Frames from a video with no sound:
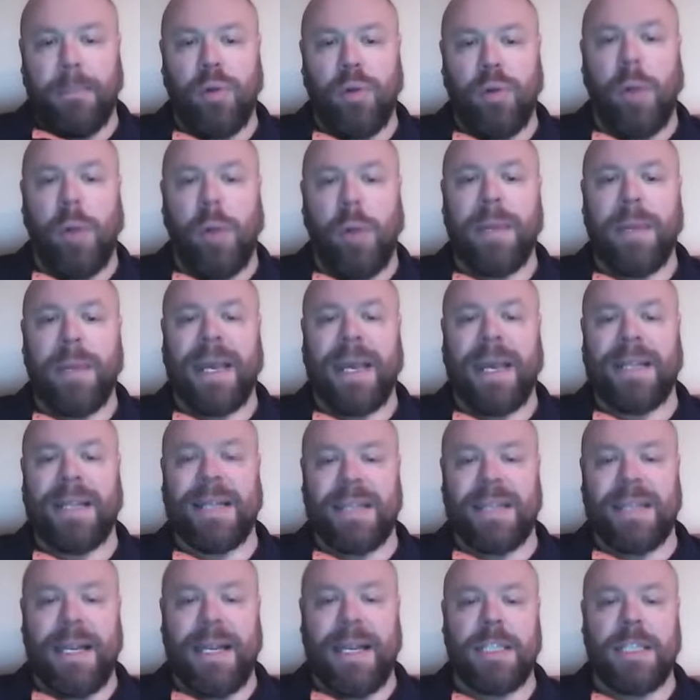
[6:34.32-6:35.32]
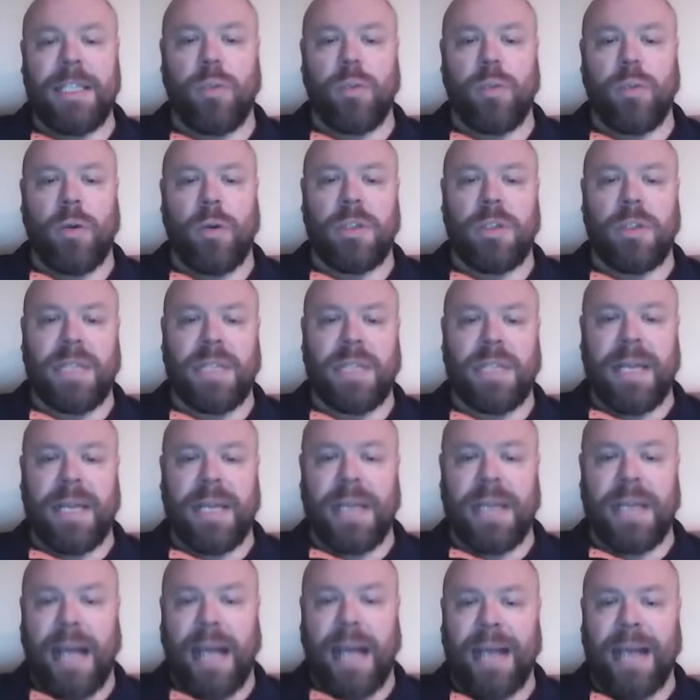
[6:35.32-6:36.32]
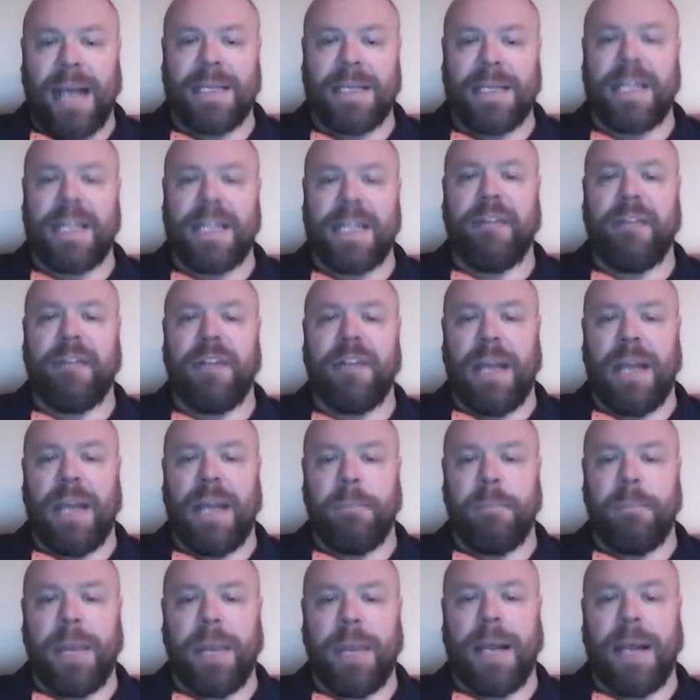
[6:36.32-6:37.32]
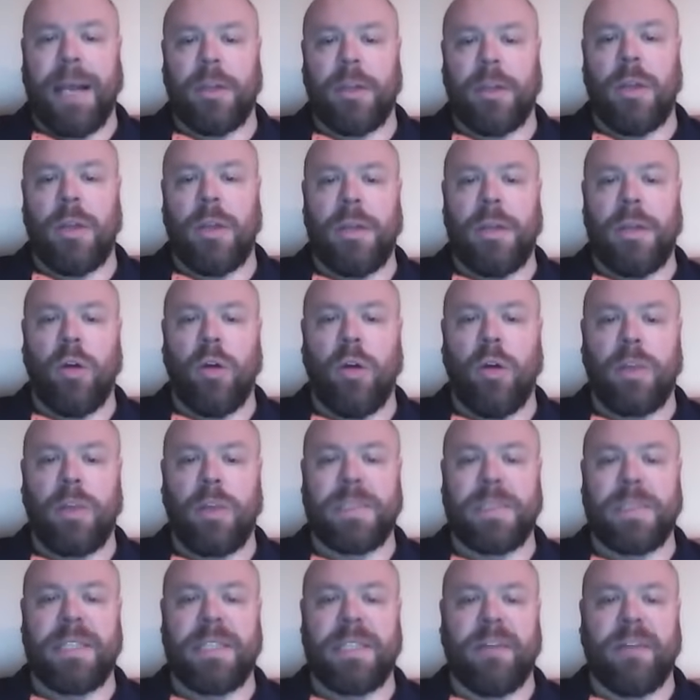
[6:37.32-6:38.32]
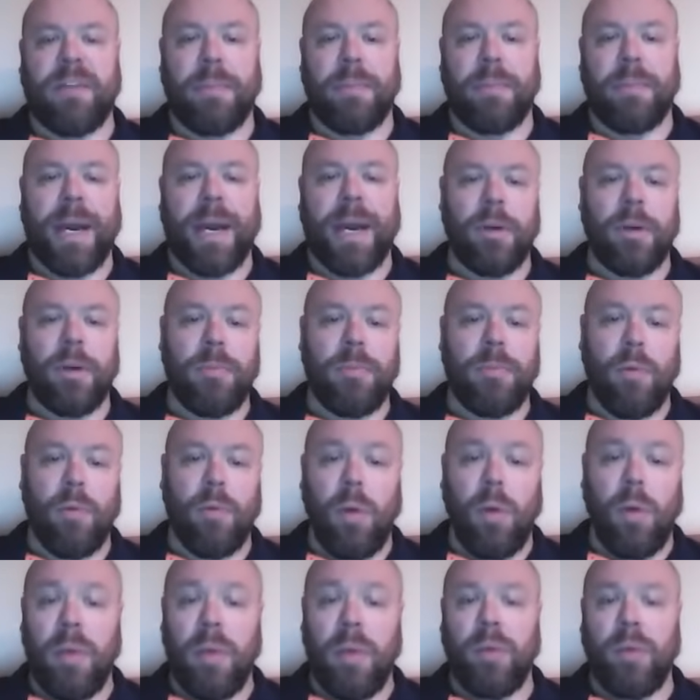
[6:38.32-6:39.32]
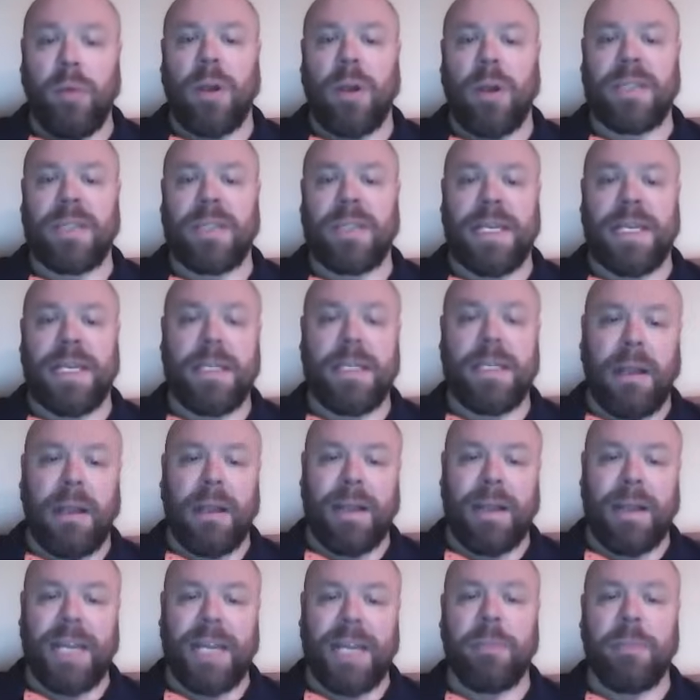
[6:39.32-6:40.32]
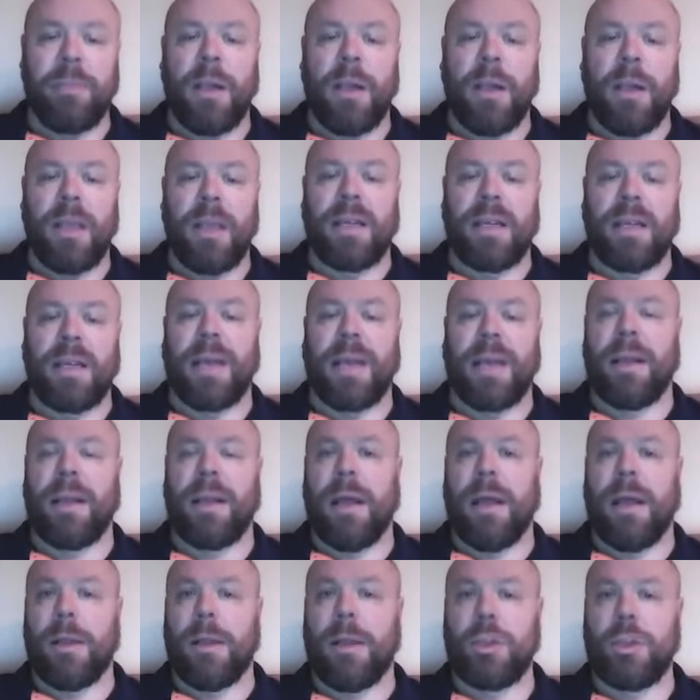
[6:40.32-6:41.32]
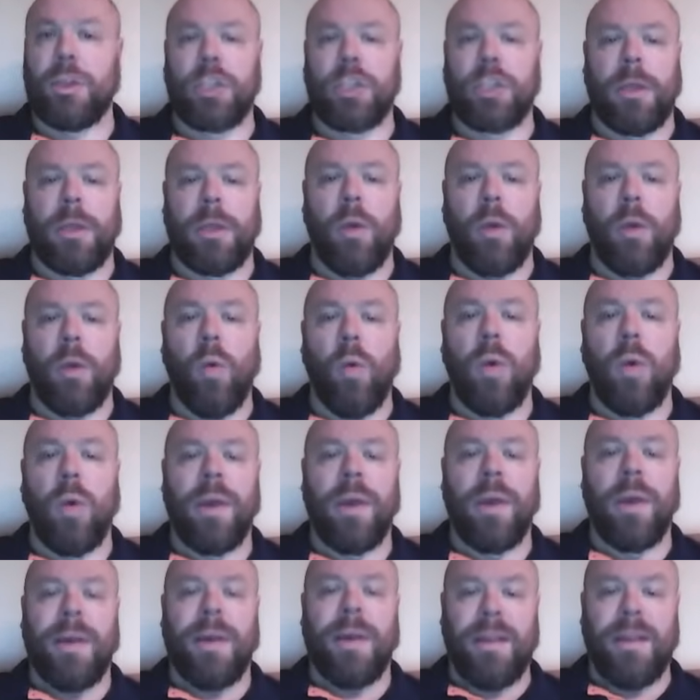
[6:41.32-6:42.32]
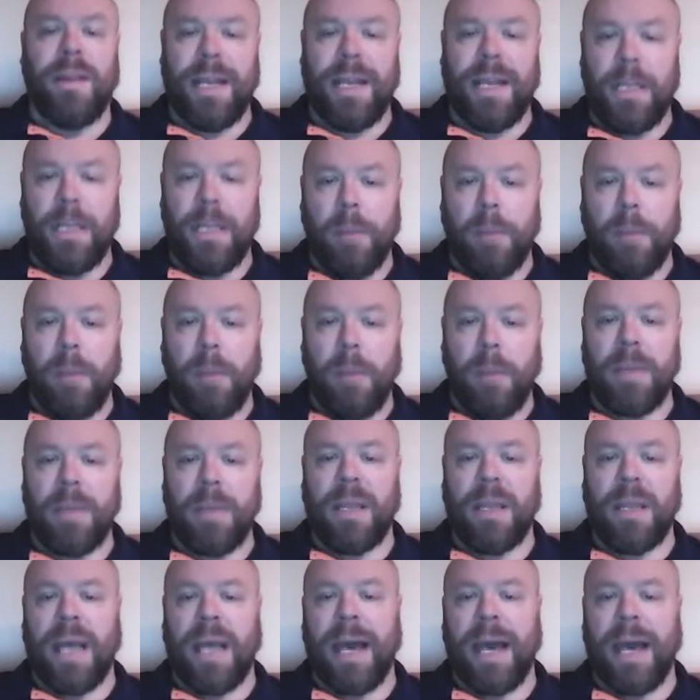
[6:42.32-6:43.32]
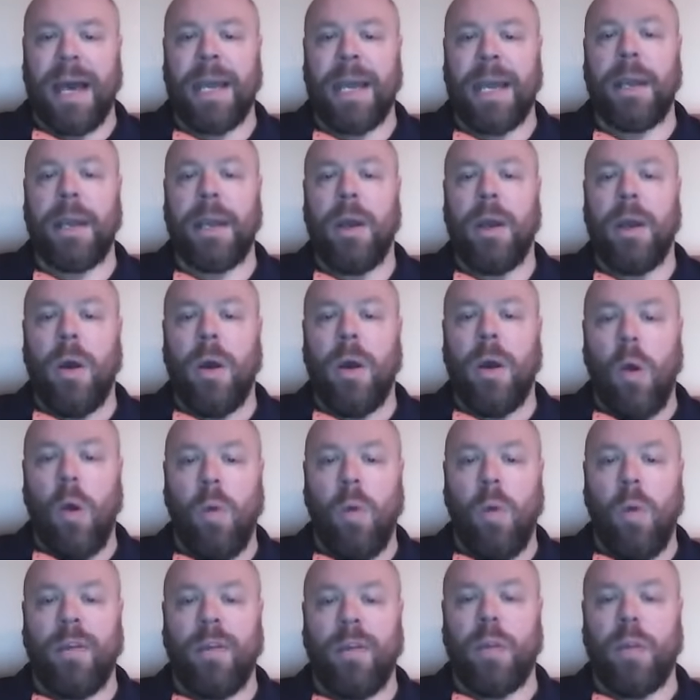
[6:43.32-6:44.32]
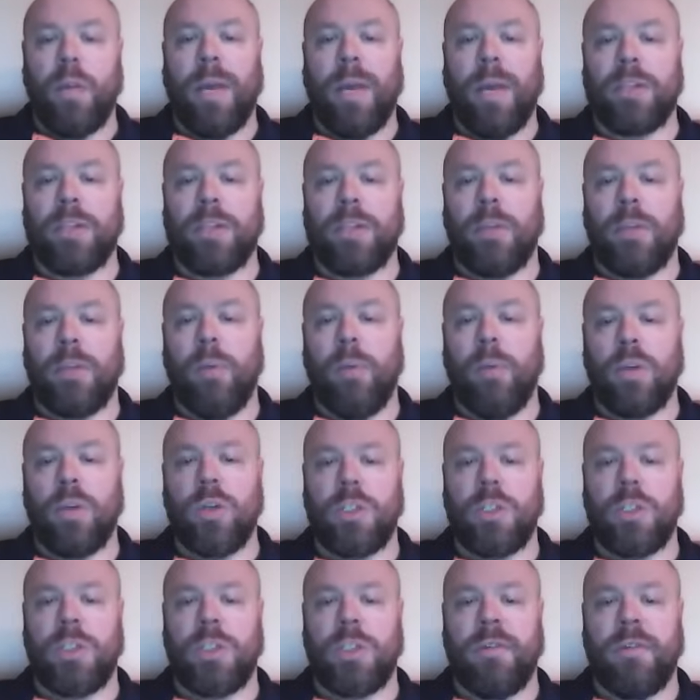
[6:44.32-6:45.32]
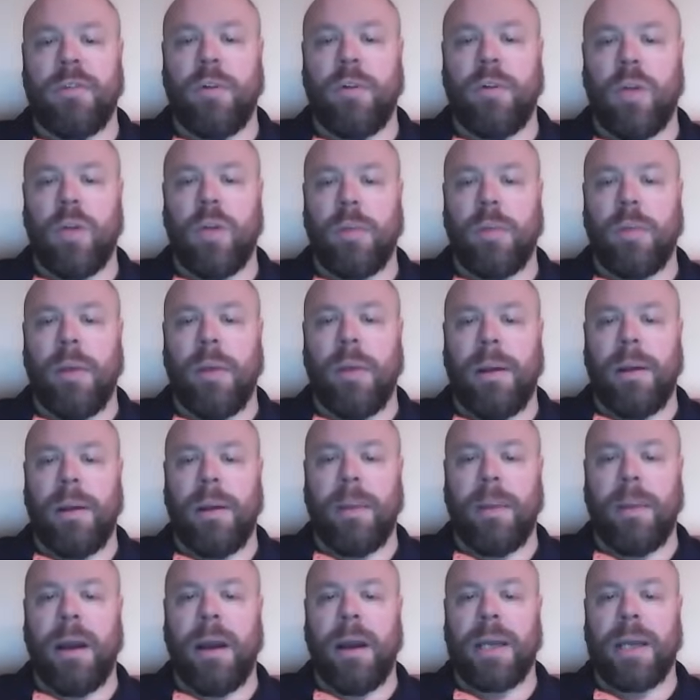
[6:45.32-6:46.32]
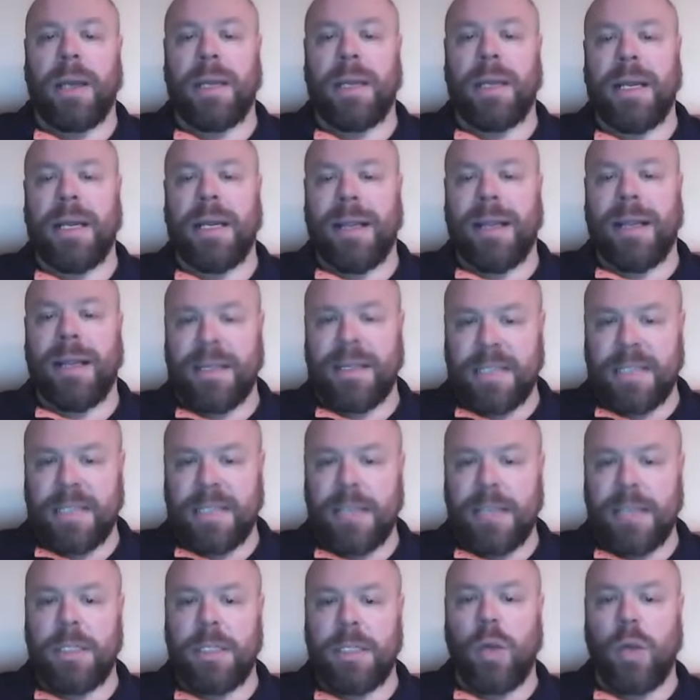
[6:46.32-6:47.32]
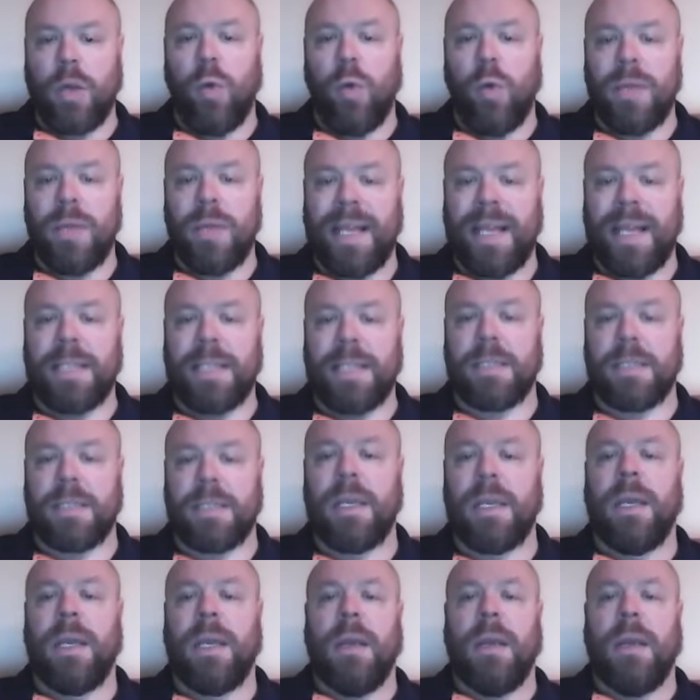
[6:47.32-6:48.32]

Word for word: propagates eastwards, then that has a different impact on the North Pacific pattern. But what we want to see is that deep in the Aleutian low, then the pumping of the high over the western portions of North America, then that sends the cold east.